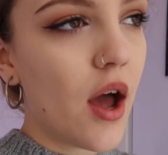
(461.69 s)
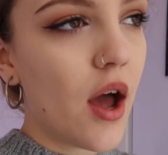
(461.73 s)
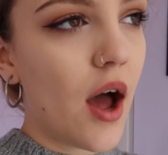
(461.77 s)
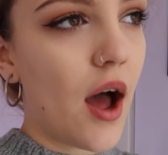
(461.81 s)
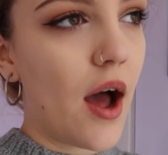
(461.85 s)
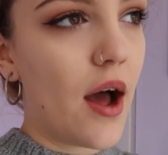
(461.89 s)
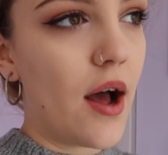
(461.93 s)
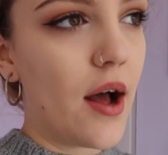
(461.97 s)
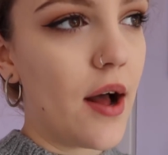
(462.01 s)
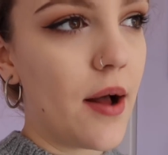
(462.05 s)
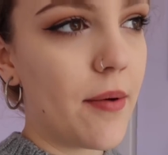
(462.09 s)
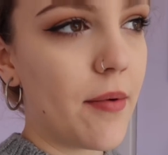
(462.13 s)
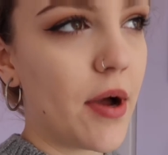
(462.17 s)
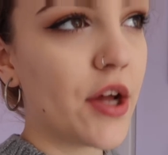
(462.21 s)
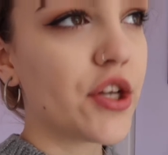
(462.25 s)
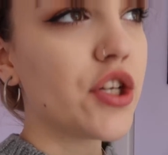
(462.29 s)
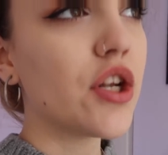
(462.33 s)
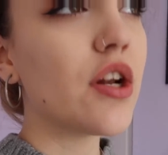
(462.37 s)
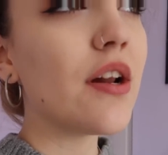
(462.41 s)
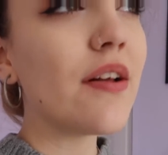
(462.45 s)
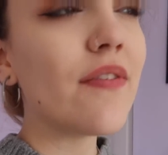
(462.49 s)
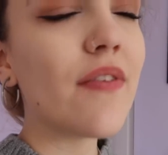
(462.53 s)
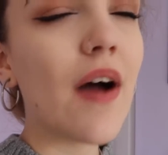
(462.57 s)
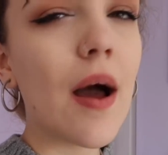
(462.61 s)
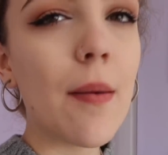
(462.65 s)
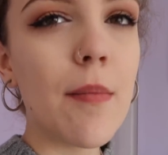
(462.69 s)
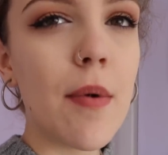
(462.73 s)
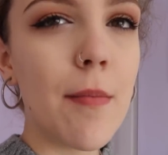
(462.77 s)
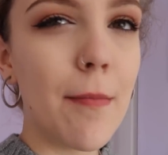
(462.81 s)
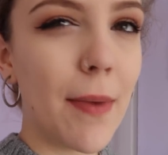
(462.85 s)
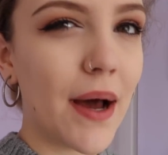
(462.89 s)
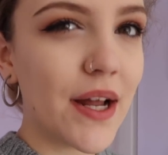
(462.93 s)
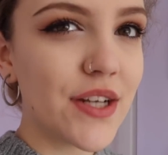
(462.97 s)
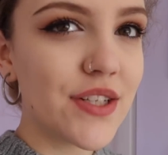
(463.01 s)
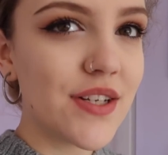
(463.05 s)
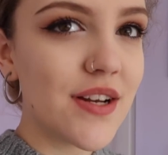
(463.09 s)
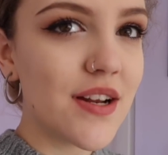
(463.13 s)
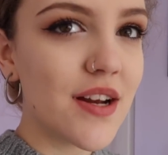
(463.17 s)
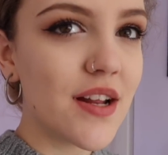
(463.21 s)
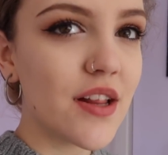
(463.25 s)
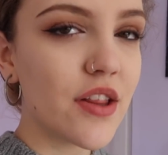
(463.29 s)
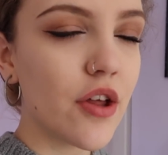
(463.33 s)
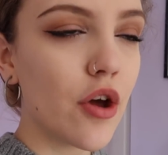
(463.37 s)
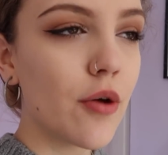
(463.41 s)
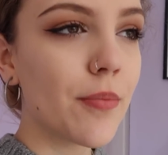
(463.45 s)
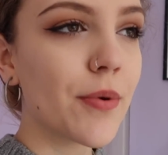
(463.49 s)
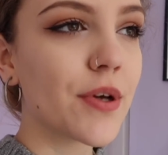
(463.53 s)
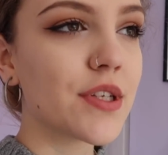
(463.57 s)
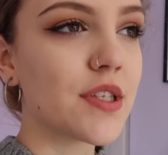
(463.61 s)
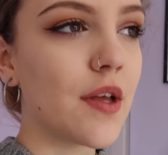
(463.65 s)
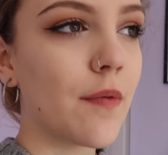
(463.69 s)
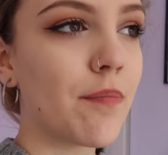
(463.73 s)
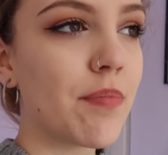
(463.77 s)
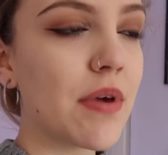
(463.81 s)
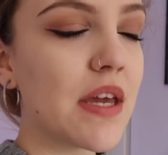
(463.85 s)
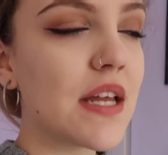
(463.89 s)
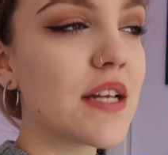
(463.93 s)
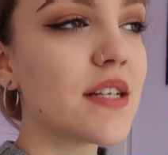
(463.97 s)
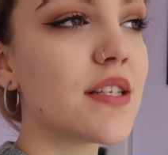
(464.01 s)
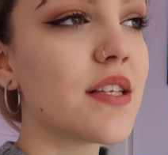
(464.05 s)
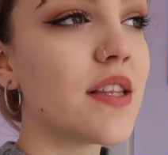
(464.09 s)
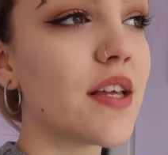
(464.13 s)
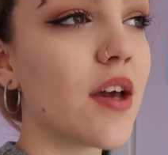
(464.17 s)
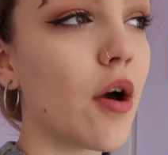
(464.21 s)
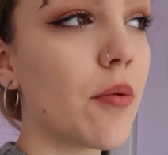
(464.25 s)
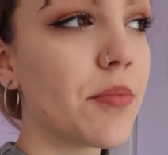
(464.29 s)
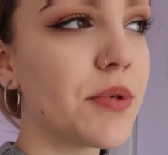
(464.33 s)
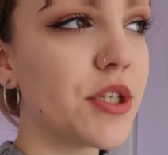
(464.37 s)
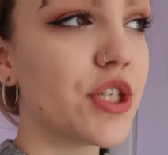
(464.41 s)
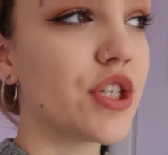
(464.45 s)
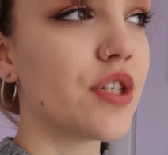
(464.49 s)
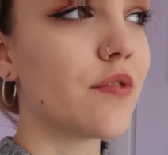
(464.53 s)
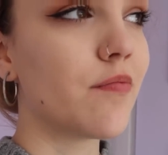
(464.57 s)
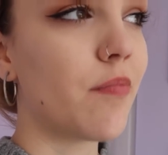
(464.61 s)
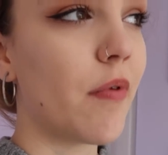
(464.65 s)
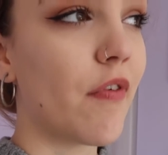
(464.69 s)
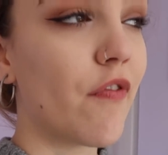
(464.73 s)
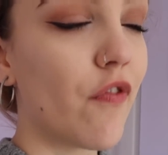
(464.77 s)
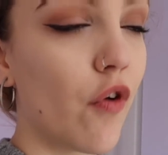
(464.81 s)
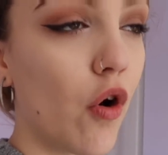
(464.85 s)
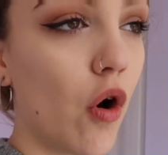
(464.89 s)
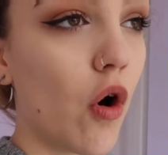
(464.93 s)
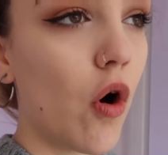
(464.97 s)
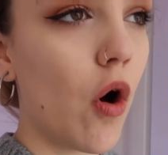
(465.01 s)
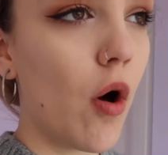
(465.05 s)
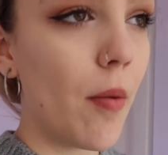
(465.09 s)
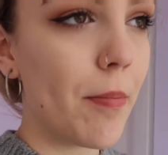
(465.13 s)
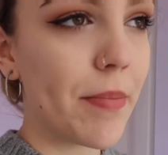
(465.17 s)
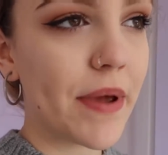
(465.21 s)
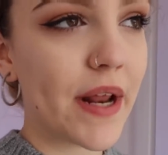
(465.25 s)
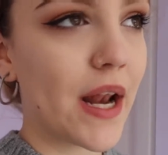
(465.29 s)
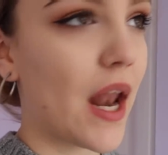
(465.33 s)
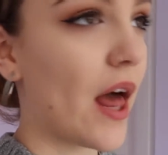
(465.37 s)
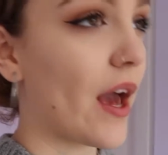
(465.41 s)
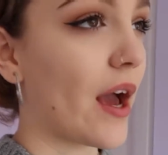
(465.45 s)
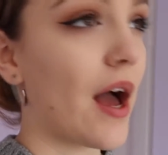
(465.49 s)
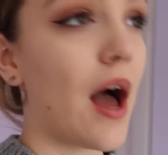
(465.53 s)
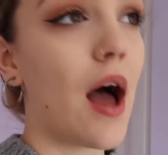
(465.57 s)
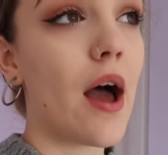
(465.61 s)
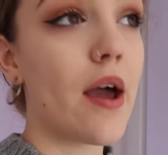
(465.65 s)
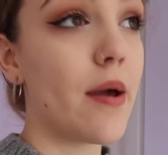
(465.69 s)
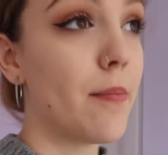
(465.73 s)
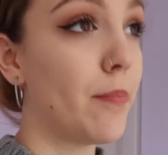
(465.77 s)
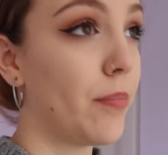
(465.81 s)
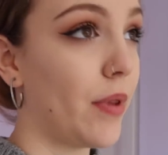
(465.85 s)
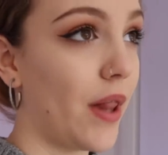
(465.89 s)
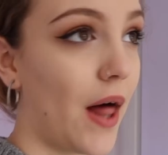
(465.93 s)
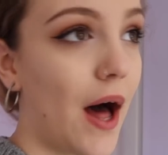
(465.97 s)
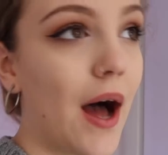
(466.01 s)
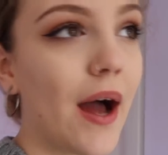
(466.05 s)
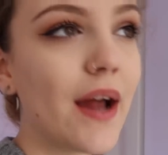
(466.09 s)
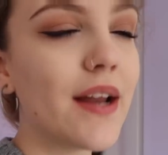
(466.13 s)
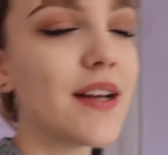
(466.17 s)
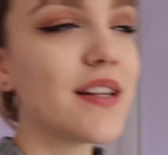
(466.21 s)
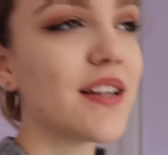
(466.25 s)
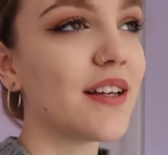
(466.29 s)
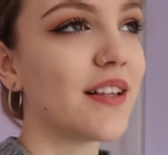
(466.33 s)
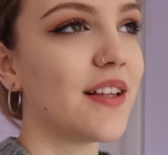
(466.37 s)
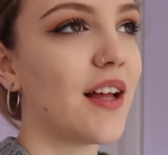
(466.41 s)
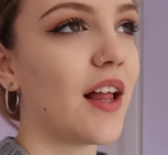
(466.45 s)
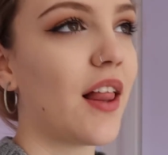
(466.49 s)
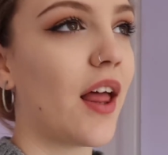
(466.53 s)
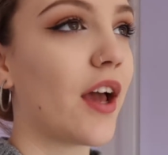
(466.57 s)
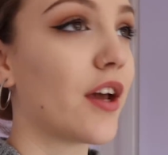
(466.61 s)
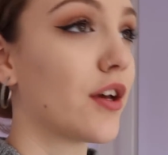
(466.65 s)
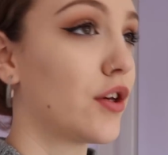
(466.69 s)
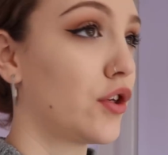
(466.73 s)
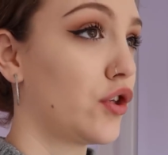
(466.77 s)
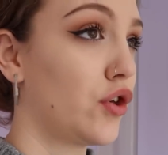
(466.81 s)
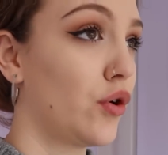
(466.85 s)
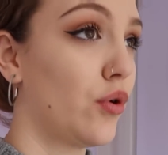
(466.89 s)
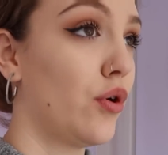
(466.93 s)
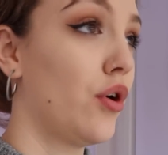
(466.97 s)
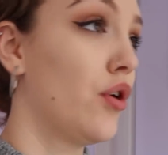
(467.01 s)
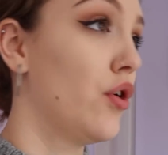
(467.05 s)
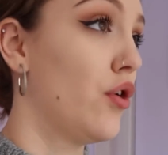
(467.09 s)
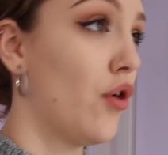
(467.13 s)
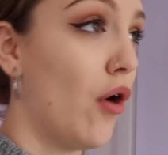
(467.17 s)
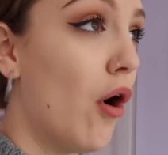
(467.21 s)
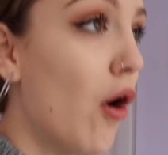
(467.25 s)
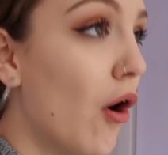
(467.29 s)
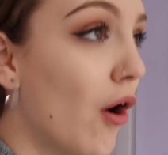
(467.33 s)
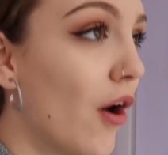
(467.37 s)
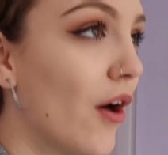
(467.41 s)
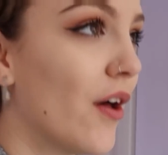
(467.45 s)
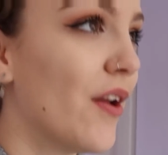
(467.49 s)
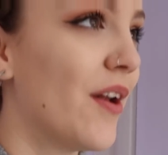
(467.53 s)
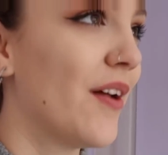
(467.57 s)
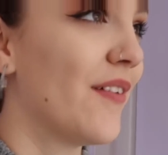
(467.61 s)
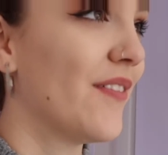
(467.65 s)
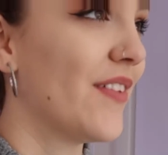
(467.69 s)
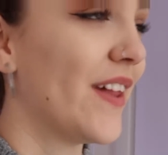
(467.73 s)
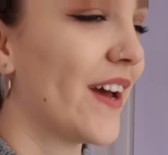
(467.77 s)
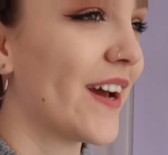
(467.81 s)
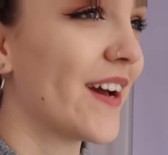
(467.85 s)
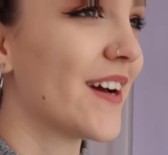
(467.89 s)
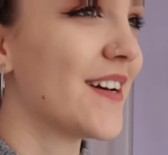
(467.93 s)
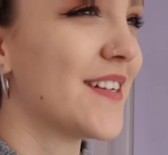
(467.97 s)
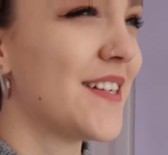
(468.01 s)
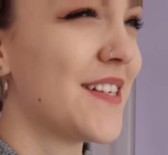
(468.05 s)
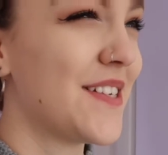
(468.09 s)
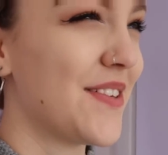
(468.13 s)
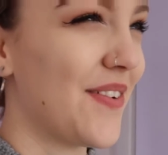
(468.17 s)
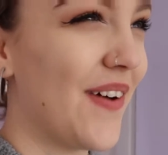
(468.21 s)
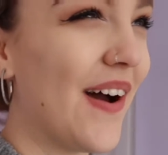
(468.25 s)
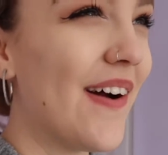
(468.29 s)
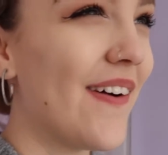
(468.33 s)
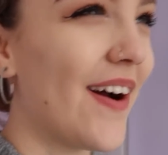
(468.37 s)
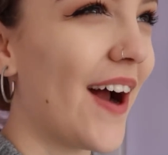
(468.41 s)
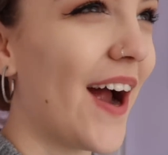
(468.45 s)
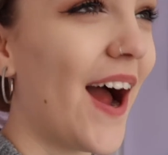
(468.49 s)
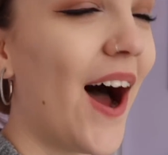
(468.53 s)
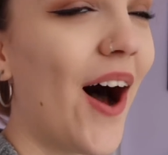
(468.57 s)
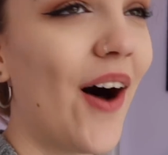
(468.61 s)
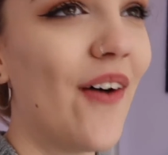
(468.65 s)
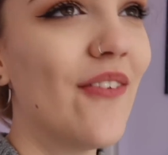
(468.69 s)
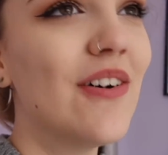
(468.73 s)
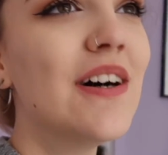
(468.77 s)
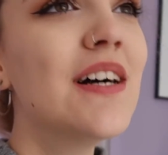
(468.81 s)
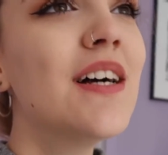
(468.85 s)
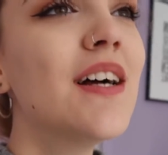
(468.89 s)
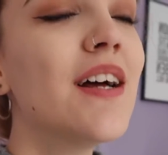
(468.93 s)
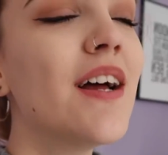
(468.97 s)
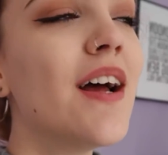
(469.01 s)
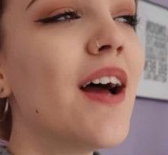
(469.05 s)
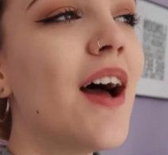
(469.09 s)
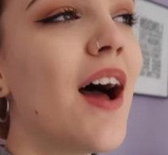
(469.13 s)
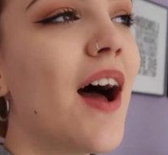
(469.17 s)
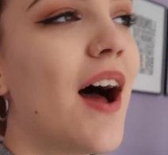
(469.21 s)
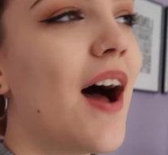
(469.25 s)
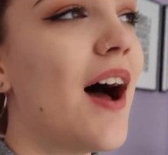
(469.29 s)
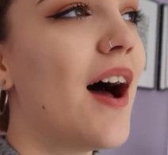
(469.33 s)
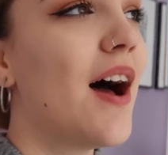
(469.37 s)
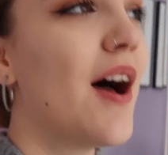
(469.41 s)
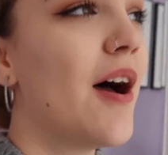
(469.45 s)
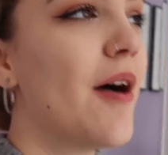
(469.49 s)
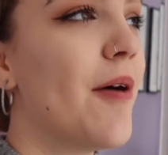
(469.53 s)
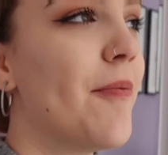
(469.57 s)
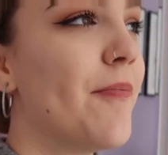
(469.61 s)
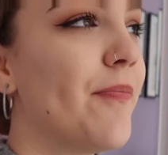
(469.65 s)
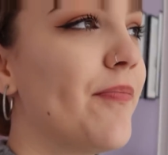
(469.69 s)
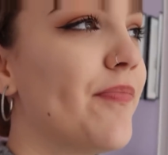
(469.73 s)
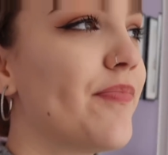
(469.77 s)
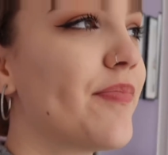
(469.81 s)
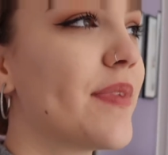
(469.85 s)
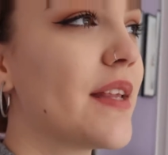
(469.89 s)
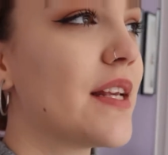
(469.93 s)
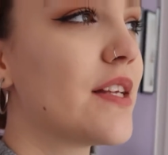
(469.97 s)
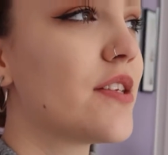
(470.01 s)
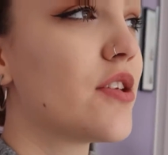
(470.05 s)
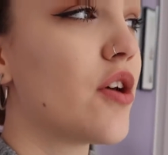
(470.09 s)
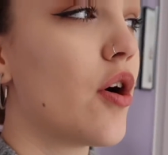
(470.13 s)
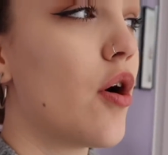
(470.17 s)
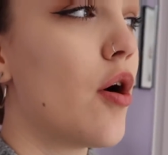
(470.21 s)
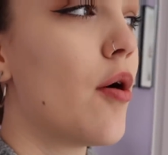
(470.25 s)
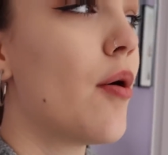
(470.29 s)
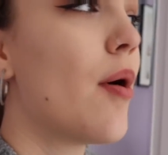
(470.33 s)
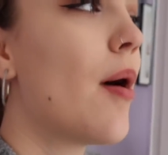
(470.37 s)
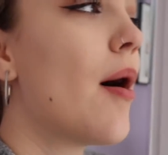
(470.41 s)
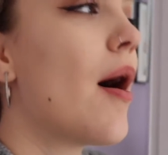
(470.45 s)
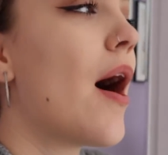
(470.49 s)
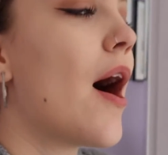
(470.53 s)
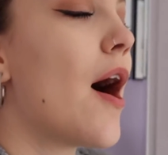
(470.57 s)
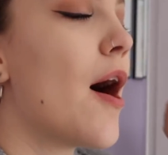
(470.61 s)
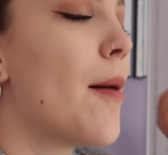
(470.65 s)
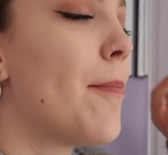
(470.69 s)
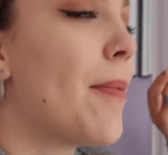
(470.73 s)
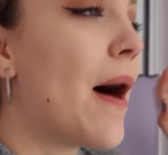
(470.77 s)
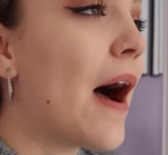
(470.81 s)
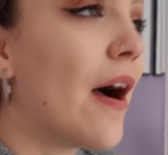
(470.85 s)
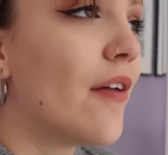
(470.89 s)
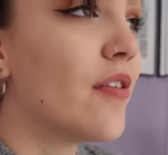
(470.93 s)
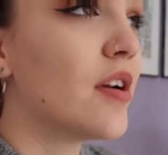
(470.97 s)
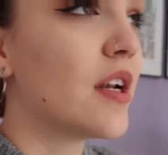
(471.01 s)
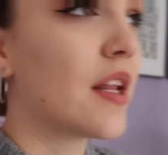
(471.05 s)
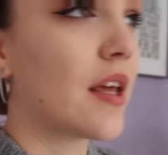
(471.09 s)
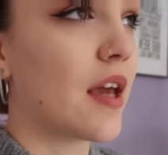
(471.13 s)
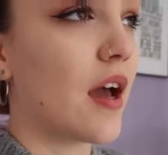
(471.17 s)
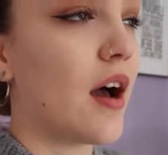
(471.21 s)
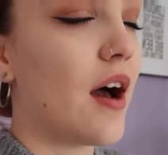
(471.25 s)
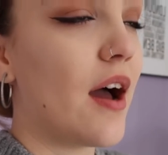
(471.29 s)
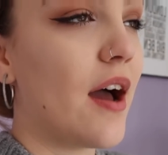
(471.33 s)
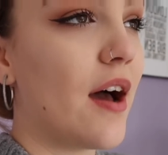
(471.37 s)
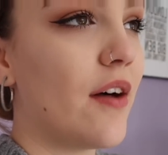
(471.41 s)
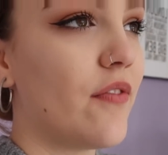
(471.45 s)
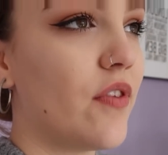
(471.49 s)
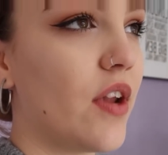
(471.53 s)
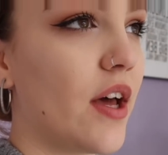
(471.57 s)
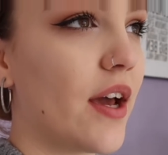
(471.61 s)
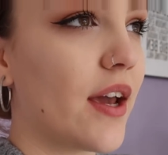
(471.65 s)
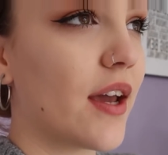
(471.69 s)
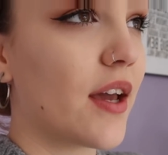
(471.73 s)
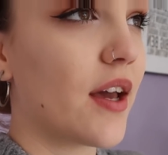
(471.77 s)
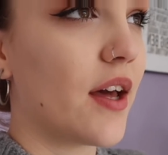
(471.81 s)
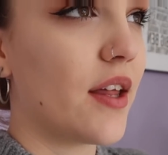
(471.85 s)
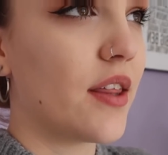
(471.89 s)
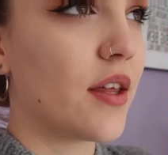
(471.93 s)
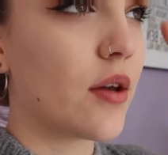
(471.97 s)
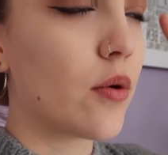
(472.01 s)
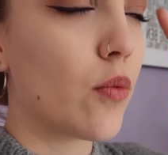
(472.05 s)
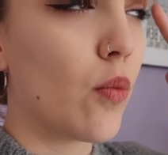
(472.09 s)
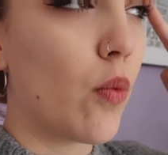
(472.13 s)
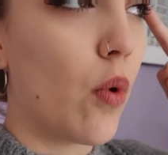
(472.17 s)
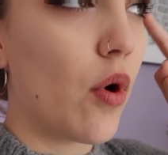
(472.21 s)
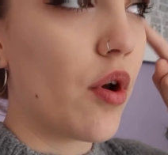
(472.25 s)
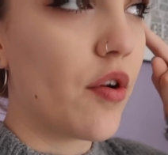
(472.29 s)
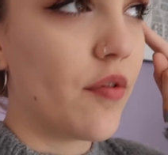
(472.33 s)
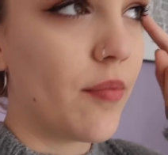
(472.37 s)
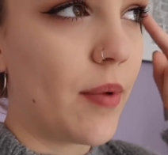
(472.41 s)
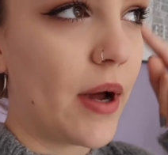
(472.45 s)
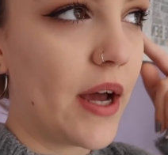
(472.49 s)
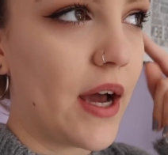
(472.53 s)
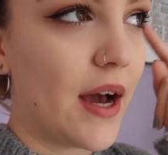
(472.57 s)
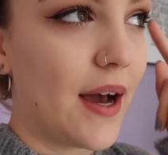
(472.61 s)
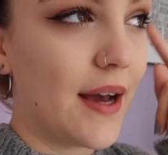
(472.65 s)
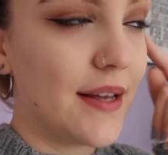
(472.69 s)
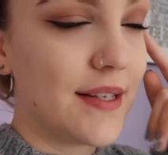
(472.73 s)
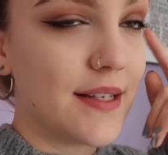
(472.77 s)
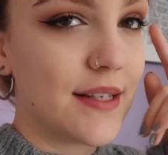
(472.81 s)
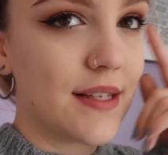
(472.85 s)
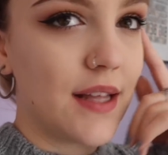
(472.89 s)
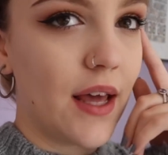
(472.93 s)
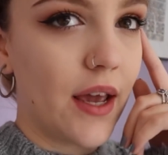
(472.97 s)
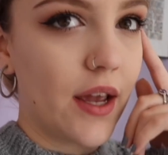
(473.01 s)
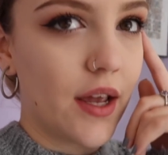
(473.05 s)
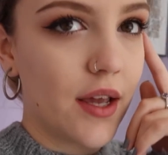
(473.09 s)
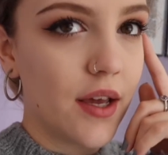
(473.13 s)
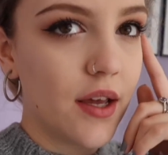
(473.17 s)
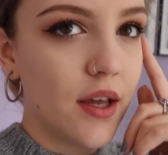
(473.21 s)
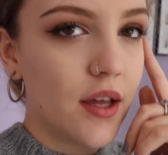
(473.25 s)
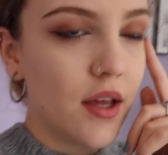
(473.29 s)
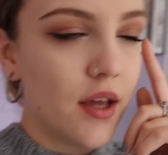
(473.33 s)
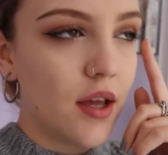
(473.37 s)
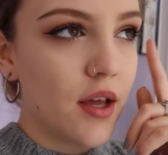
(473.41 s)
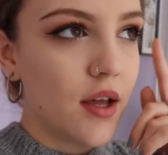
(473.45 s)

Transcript: I don't know if I'm imagining it though, because I've been to the opticians before and been like, I am blind, and they're like, you're not, and I'm like, I swear I am. So apparently I have, like, I think one of my eyes is like